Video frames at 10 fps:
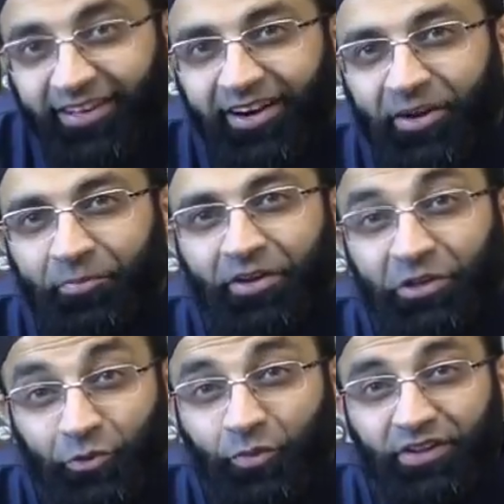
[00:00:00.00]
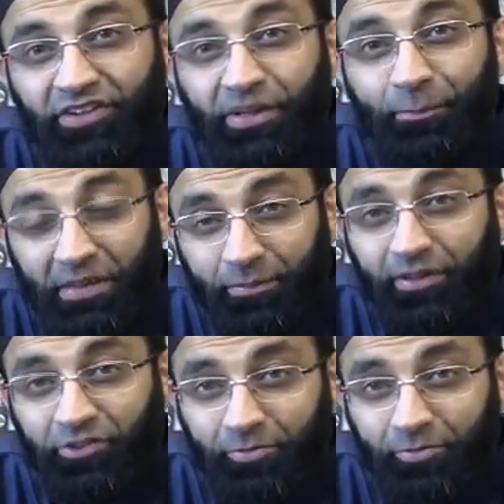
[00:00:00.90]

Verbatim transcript: time when you will see people,